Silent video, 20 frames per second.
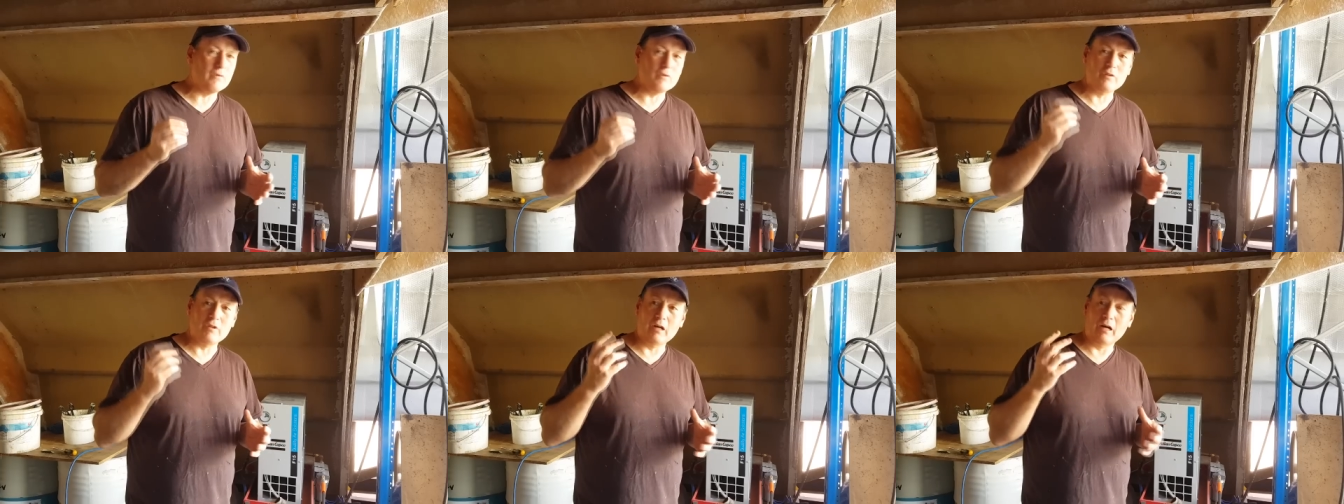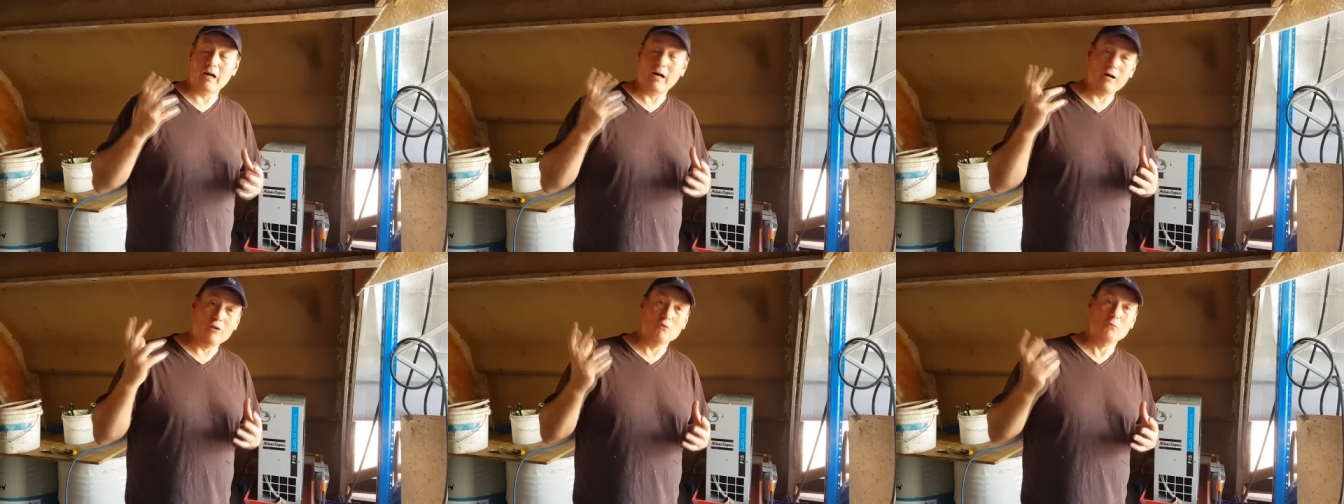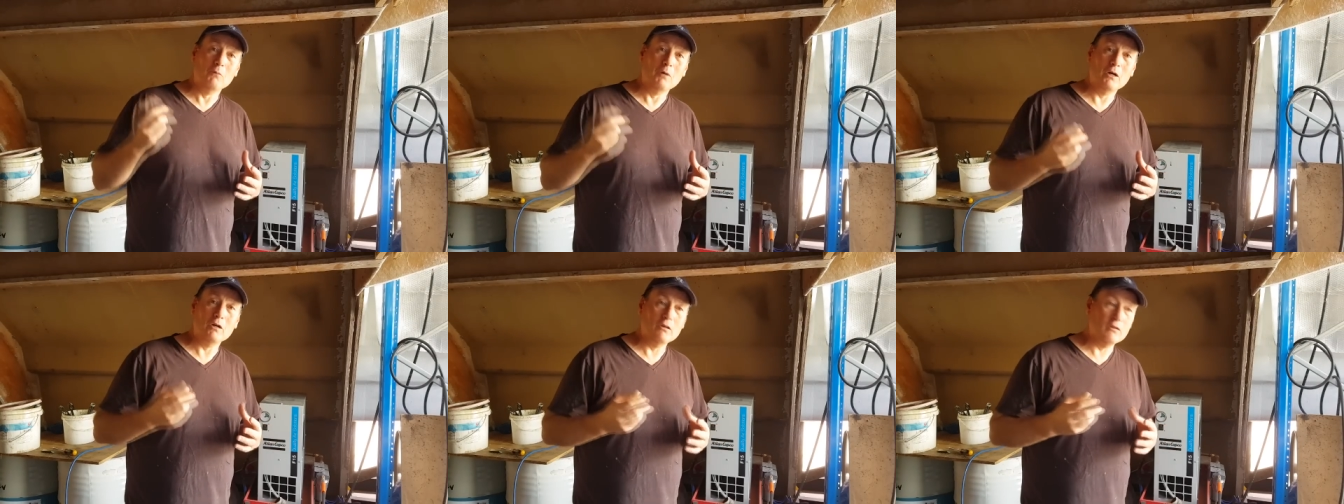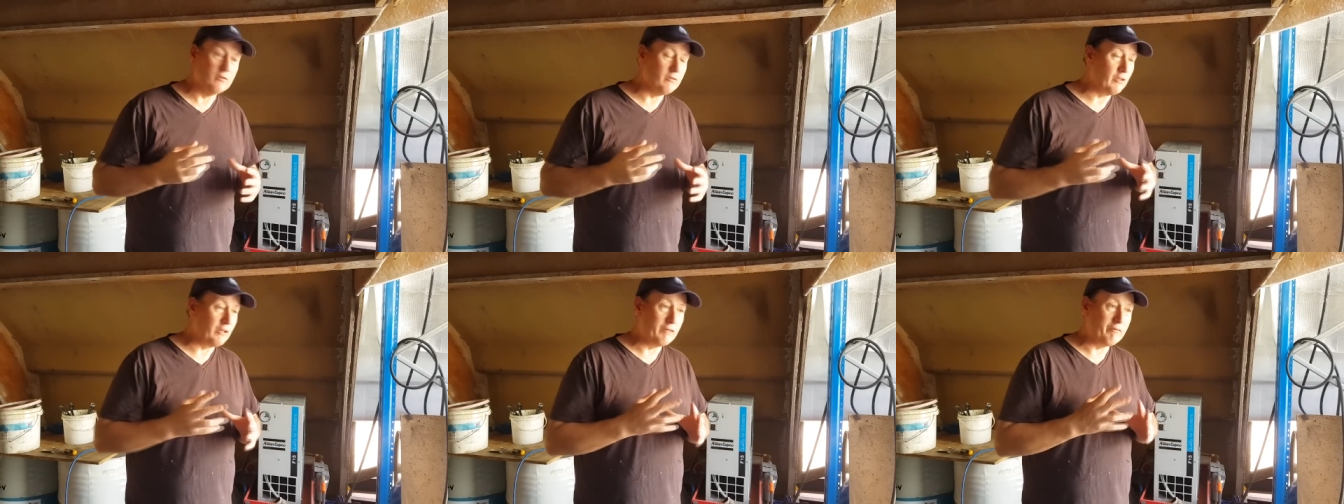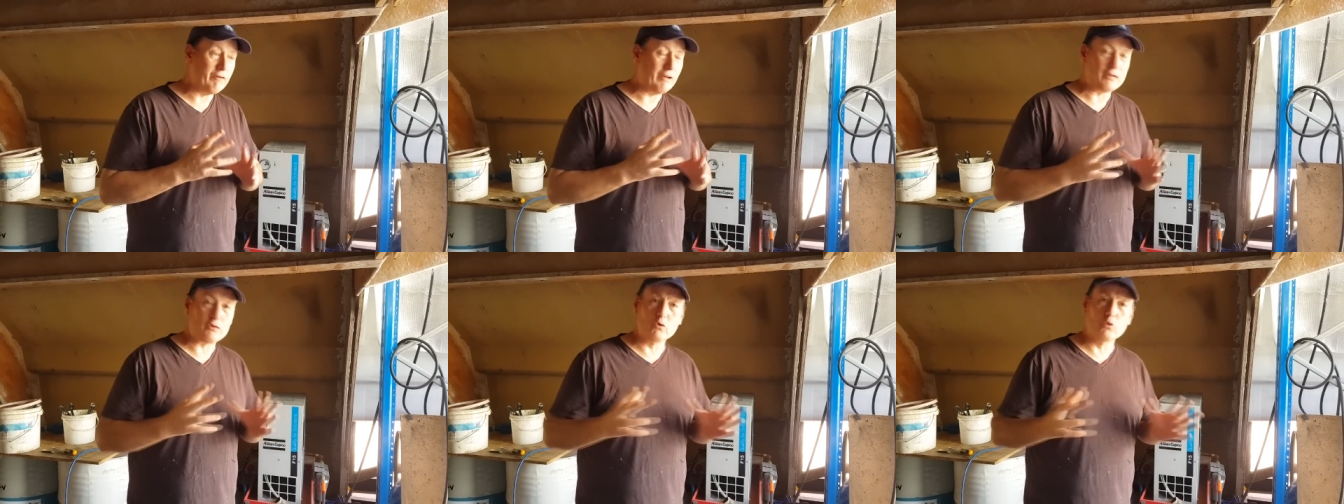the whole mould, and in
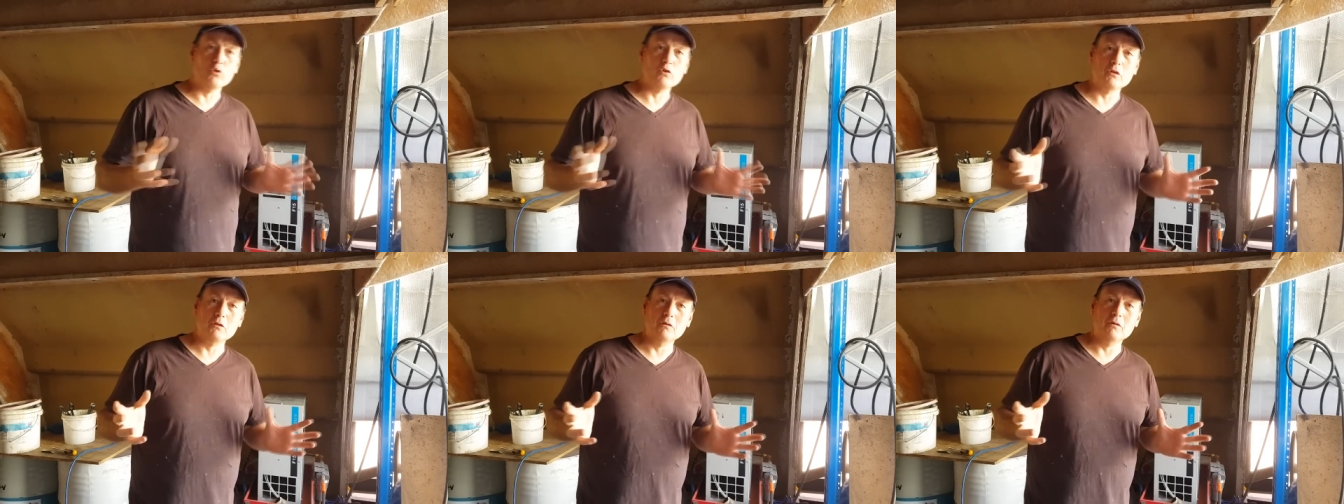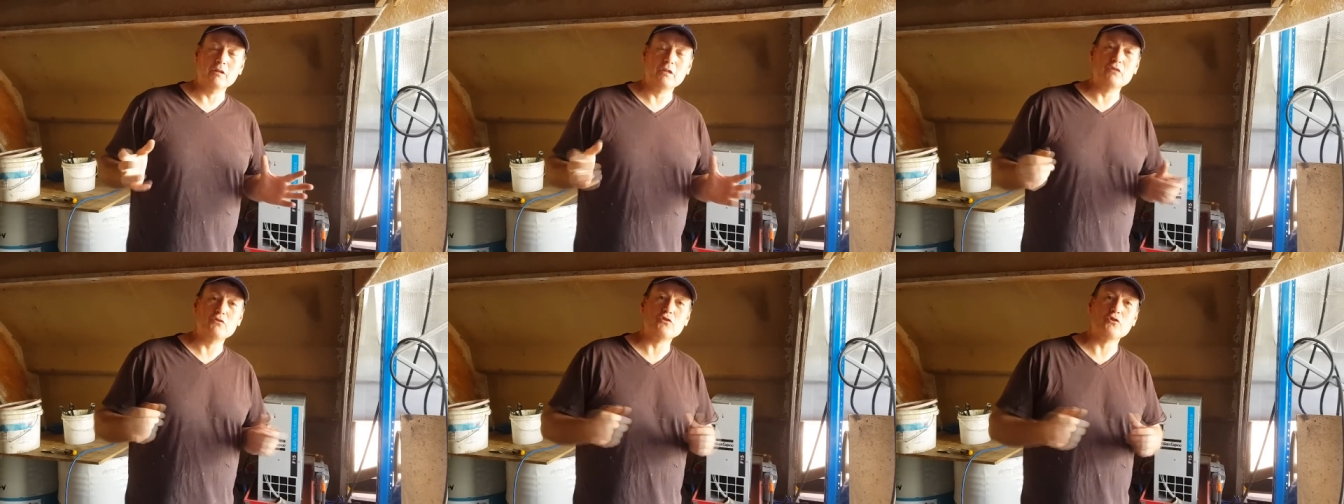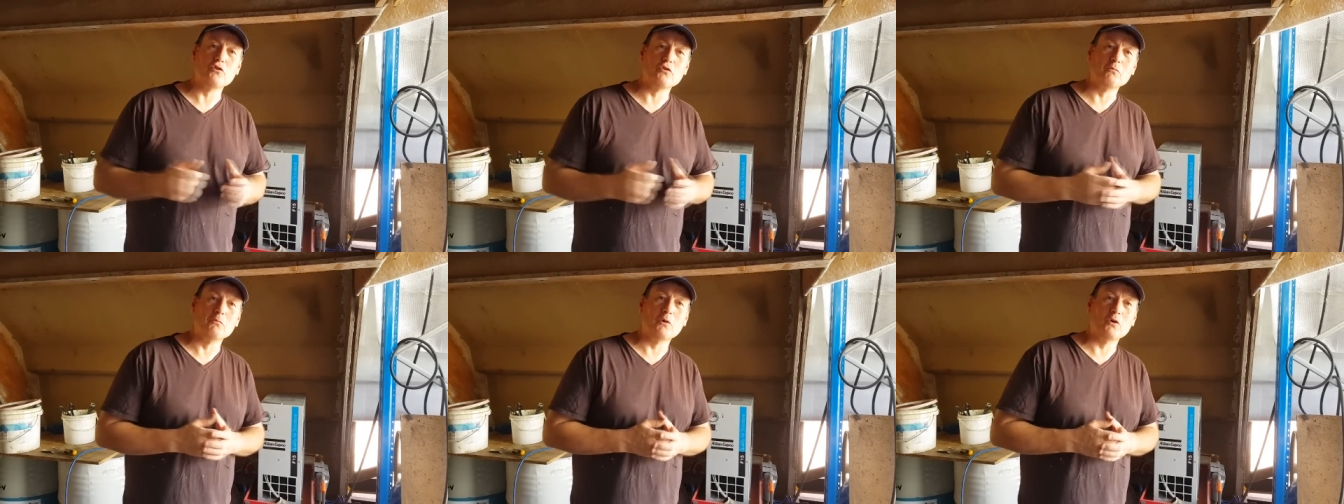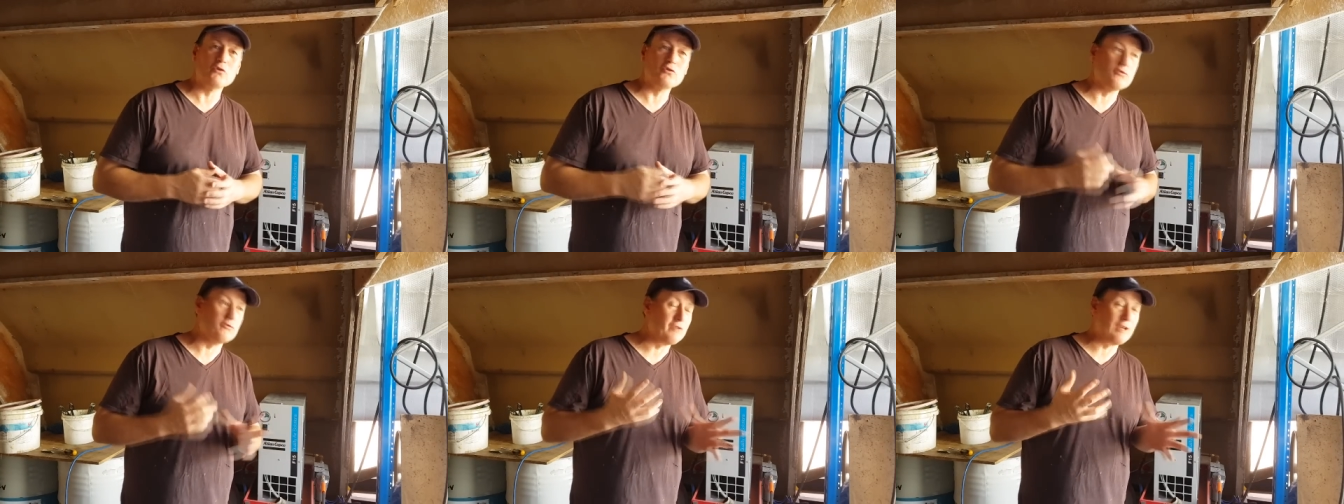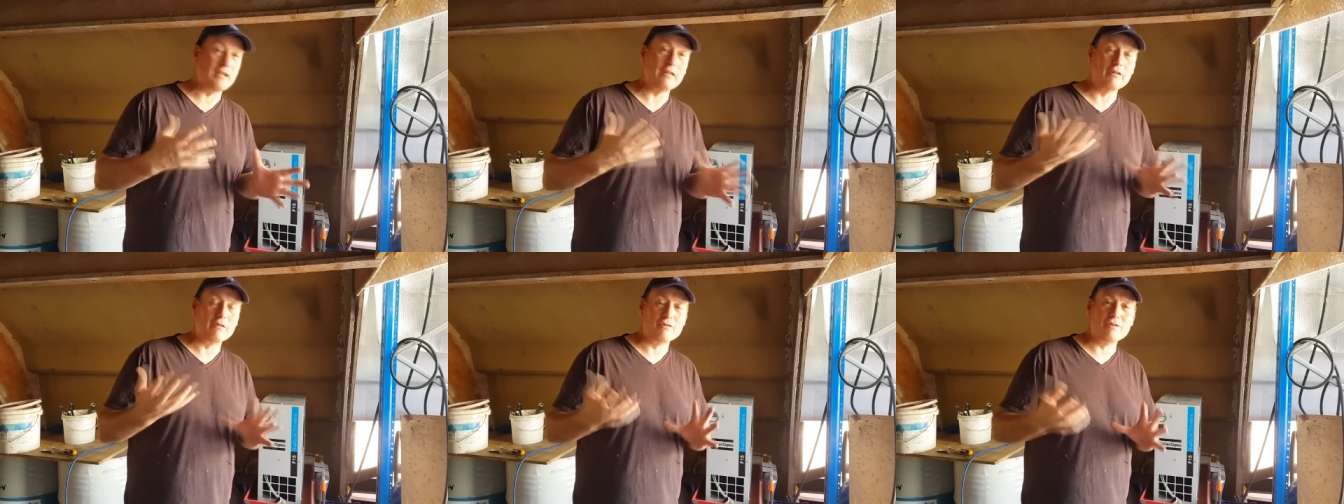fact all the internal modules
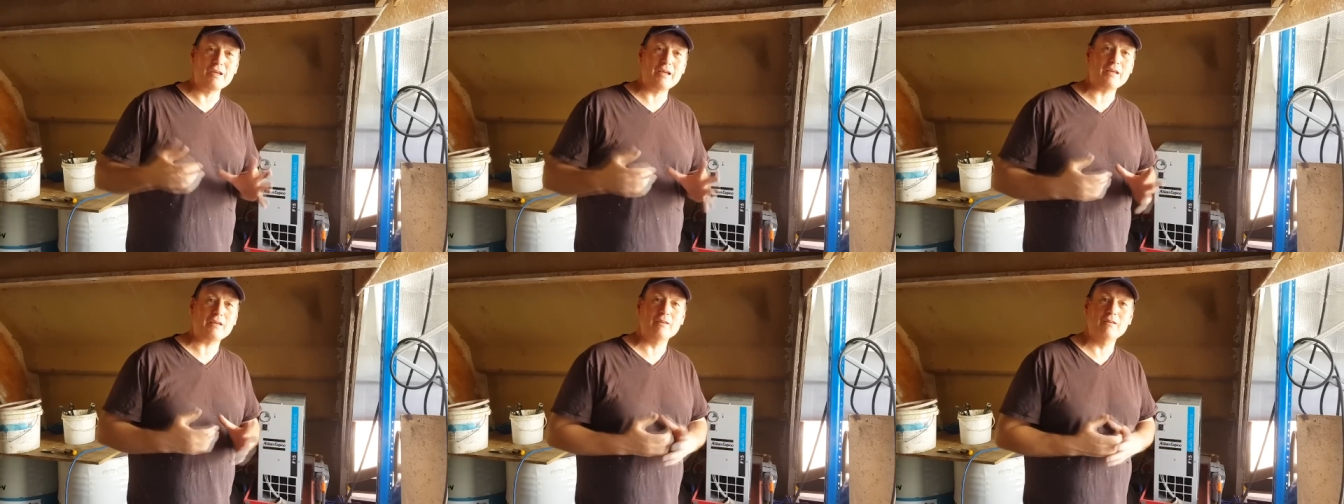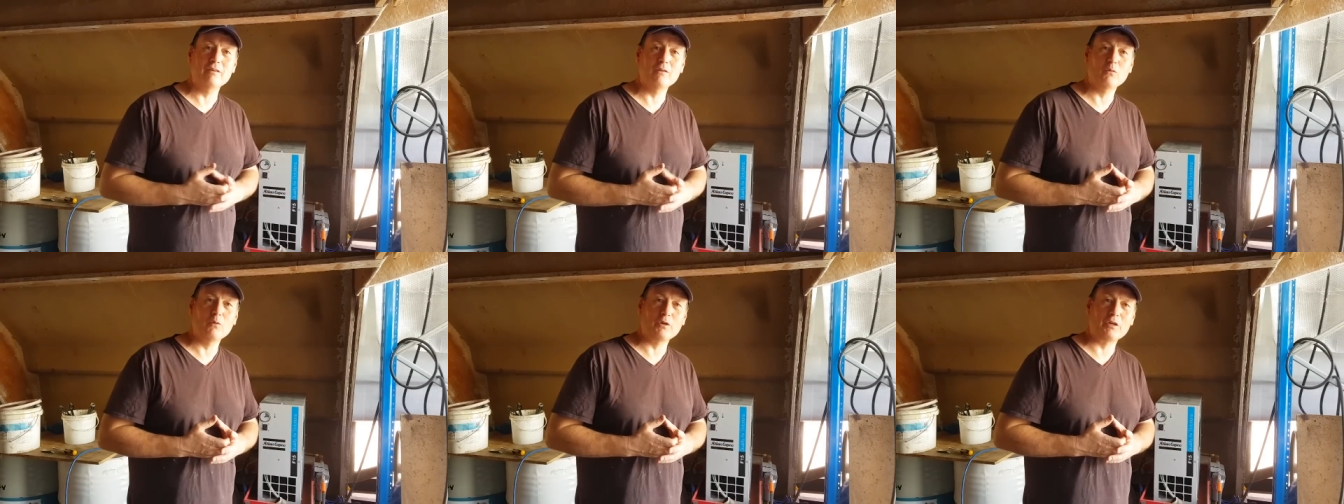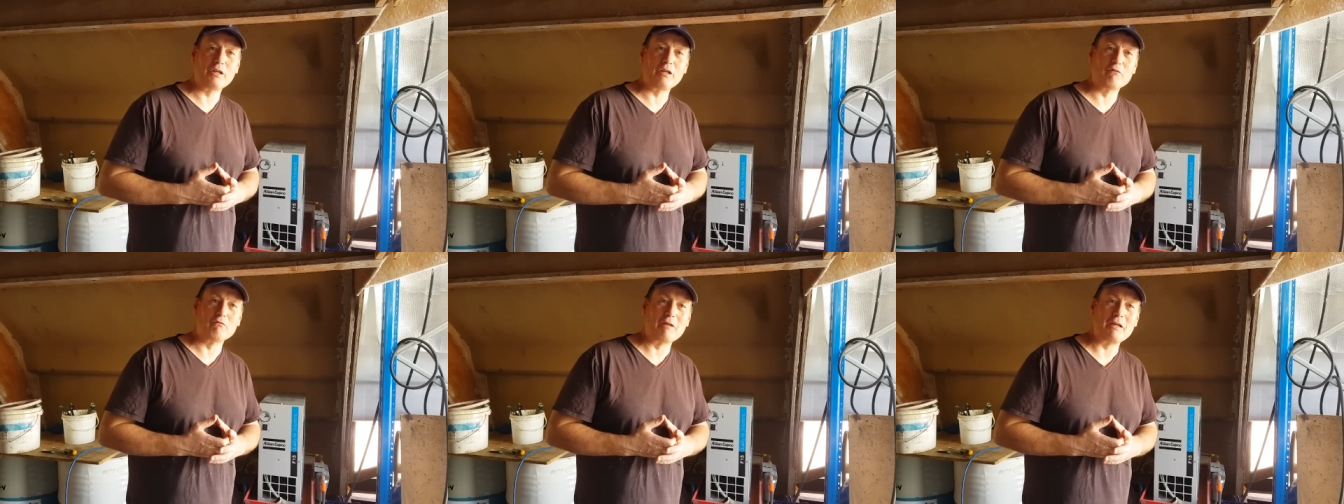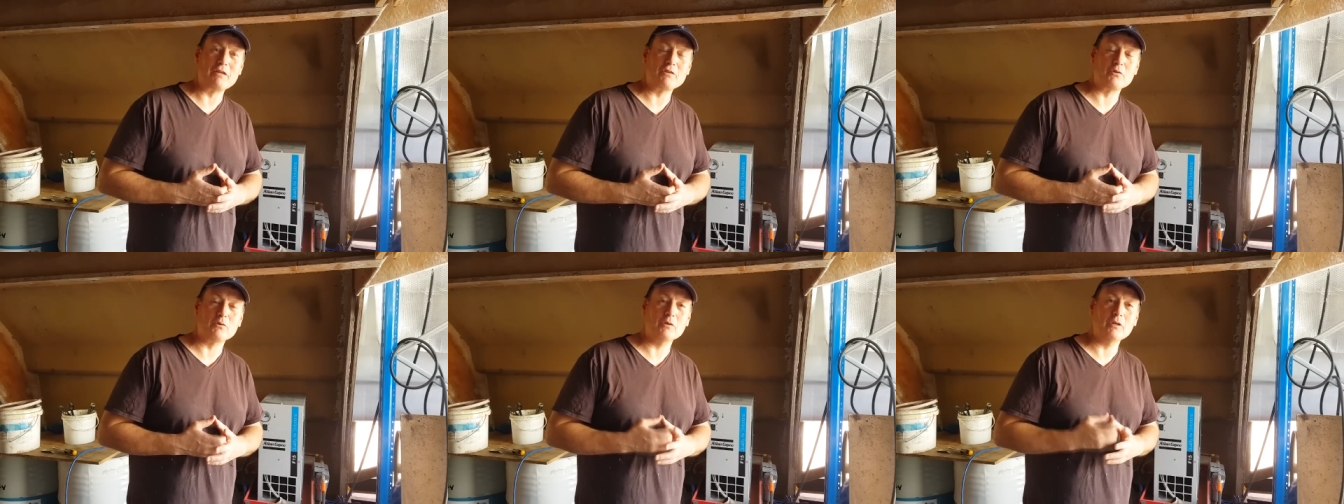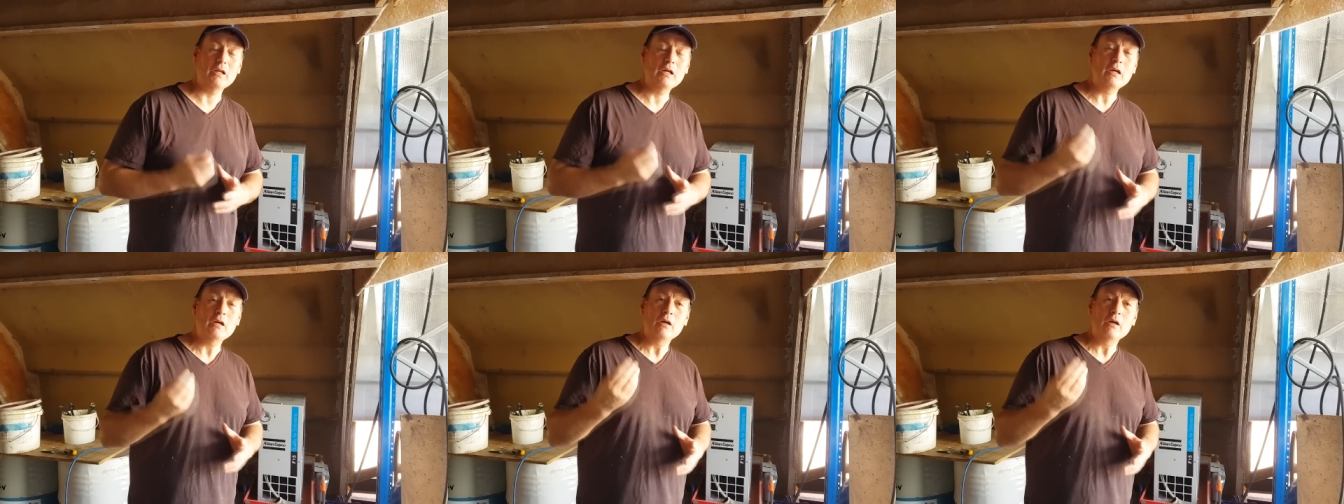and the deck when I get around to it.